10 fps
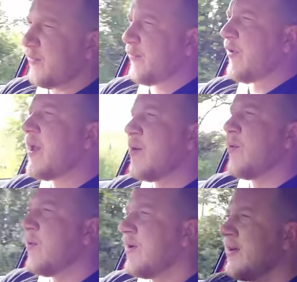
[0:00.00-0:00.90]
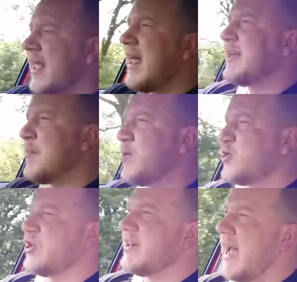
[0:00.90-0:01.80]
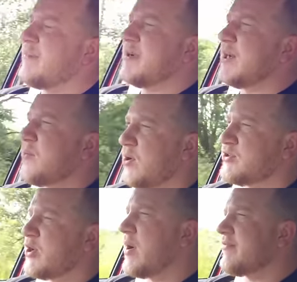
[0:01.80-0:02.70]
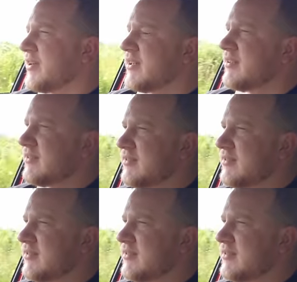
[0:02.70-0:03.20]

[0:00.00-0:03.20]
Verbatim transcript: feel any motion happening whatsoever.